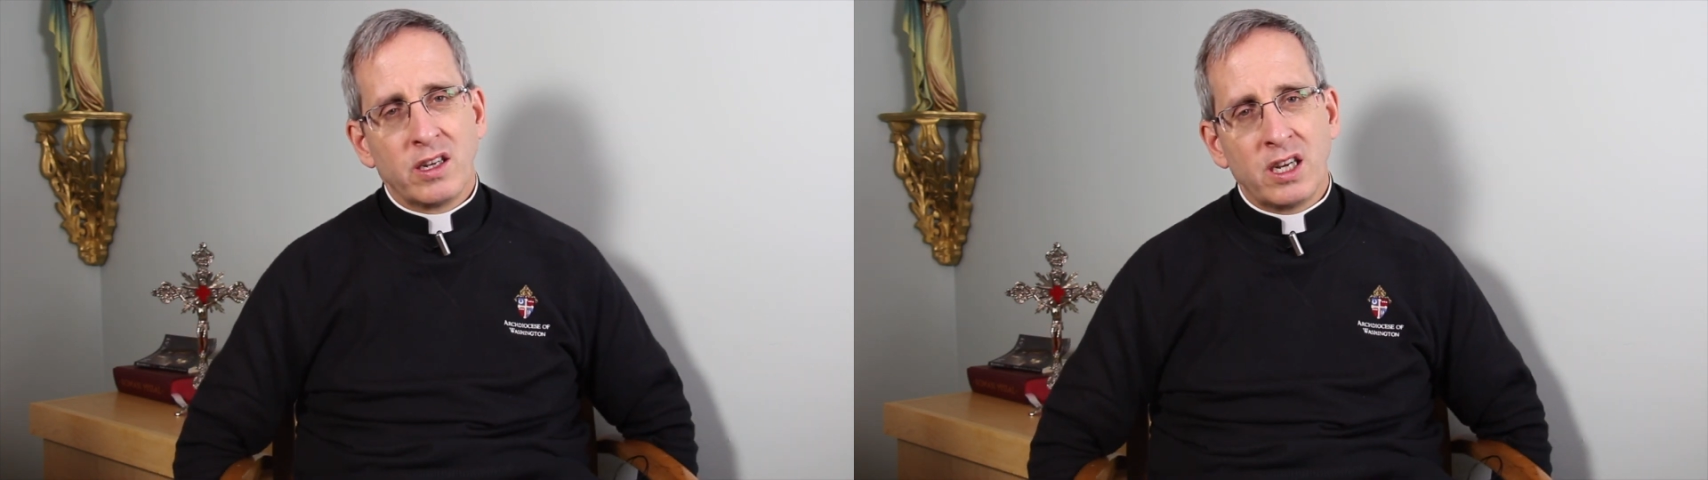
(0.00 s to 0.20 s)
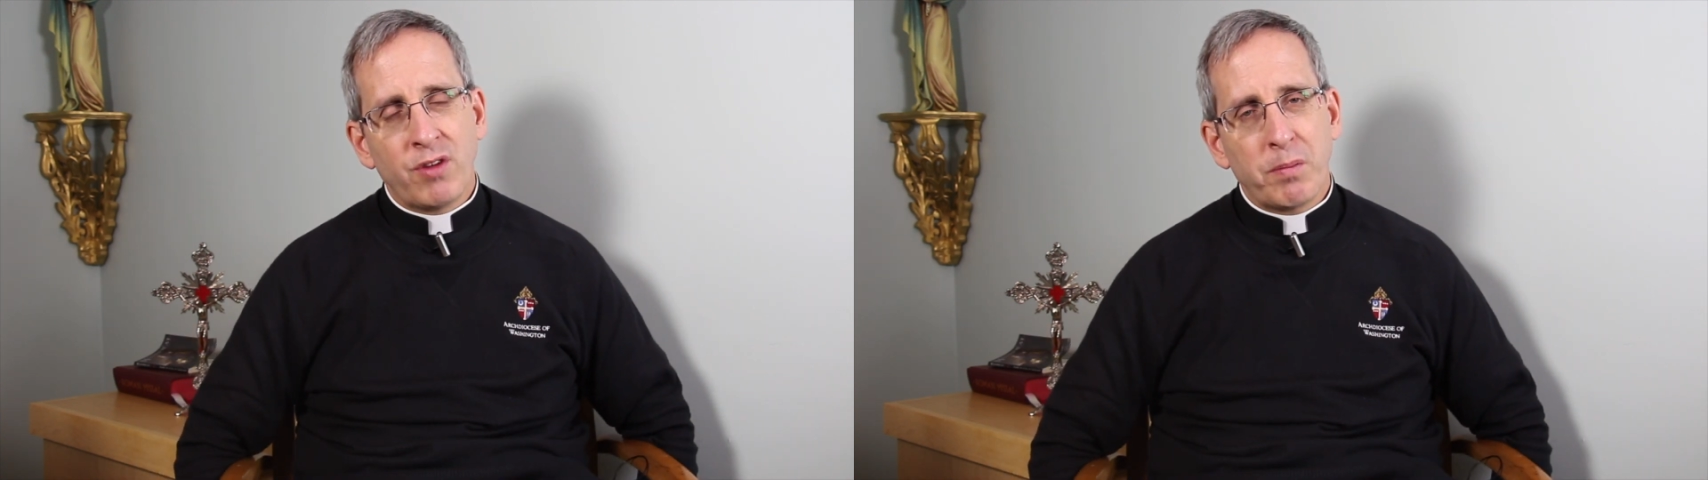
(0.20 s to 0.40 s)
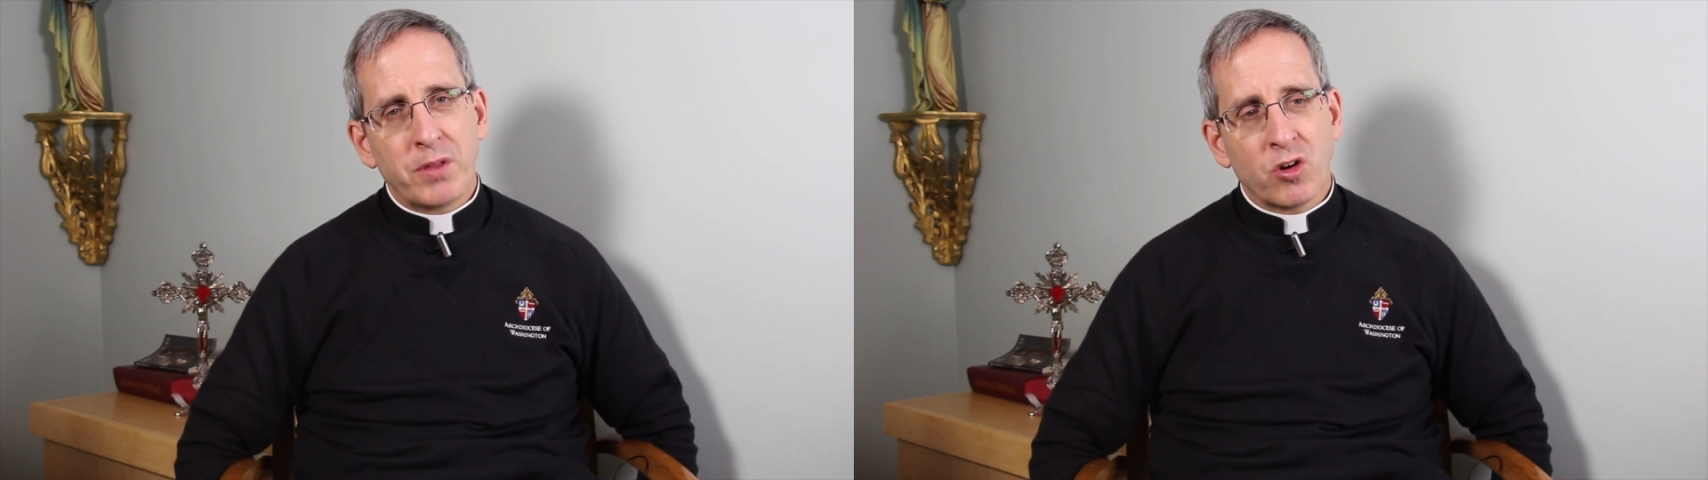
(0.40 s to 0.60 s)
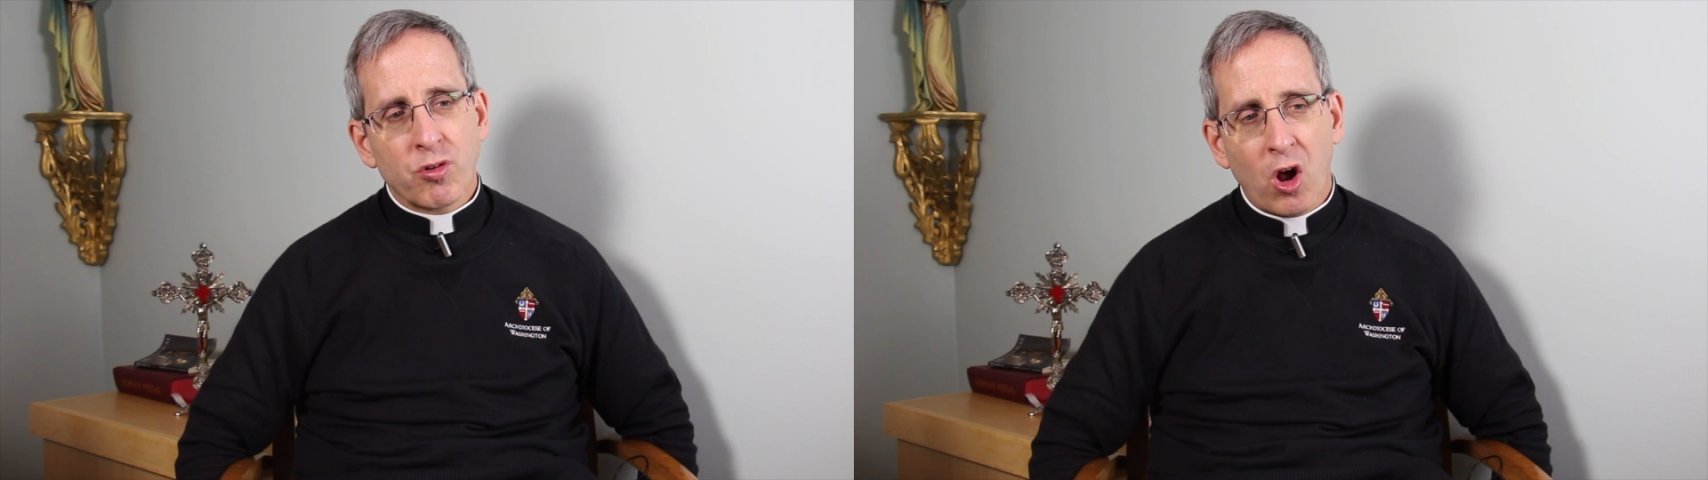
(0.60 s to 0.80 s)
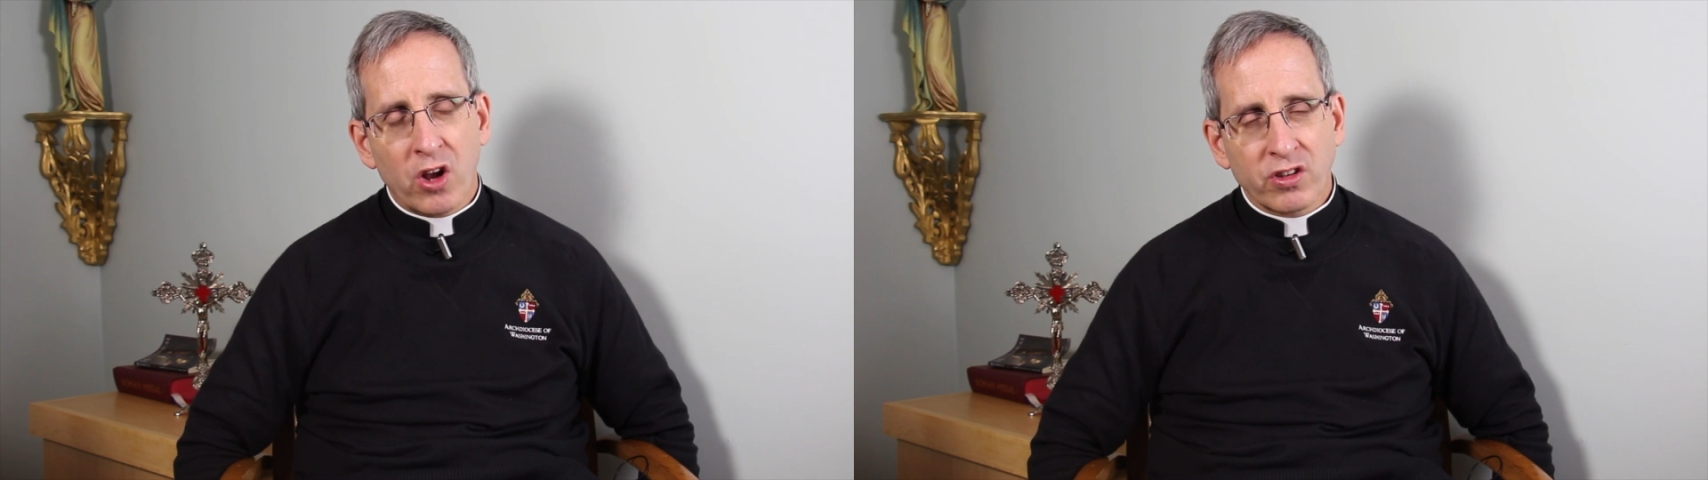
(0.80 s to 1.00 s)
Give up the
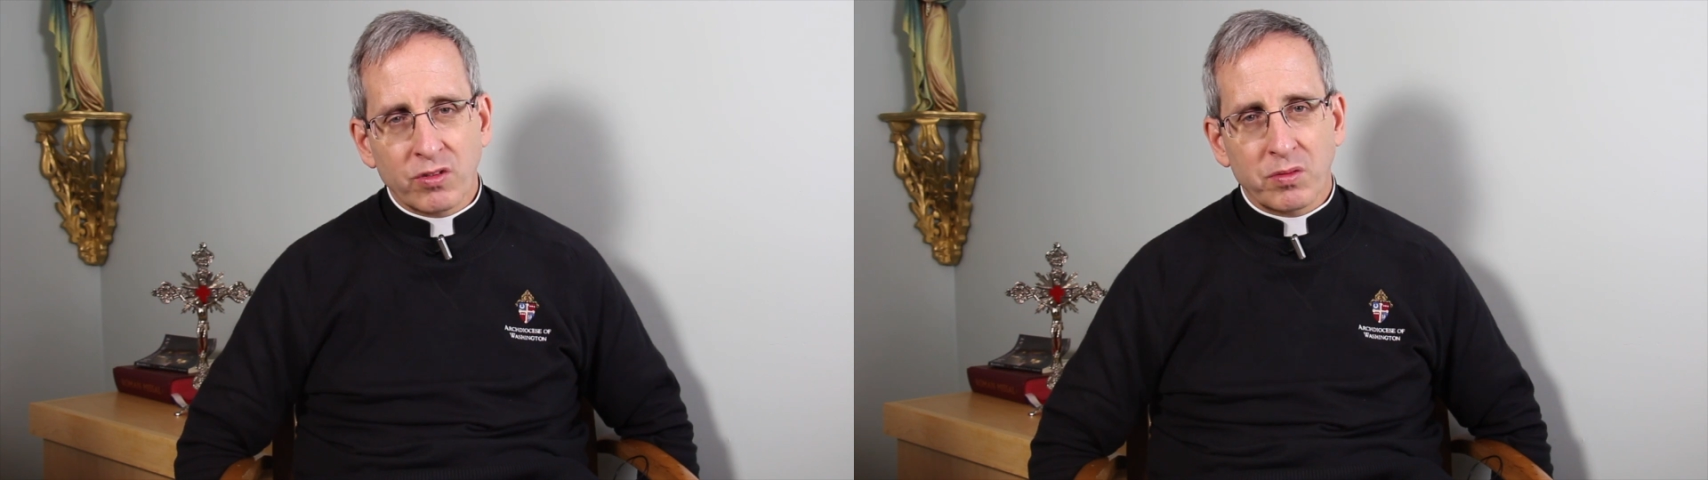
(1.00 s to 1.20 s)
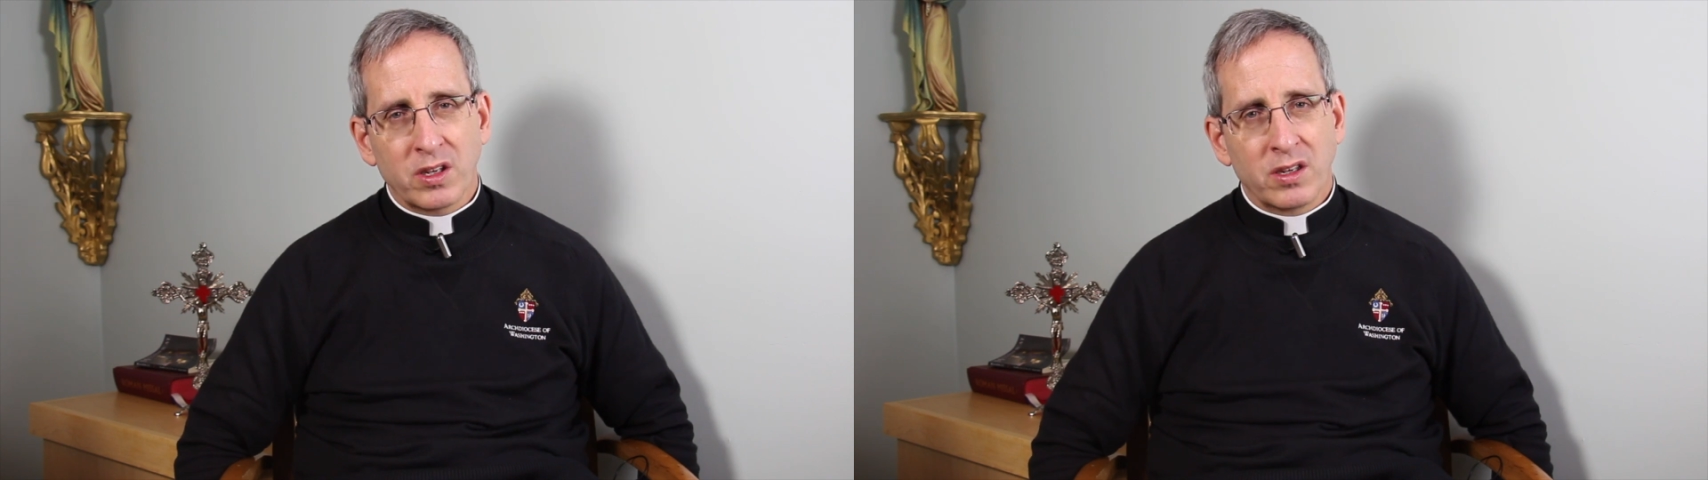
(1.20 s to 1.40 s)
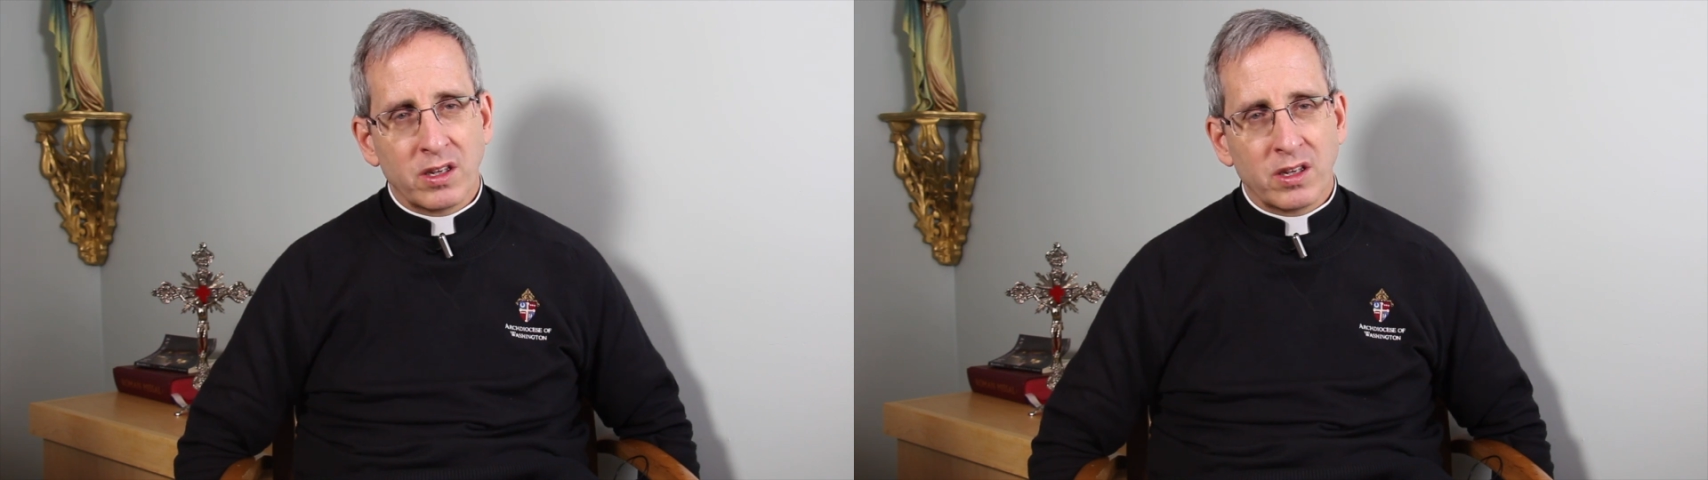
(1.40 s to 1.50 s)
cross,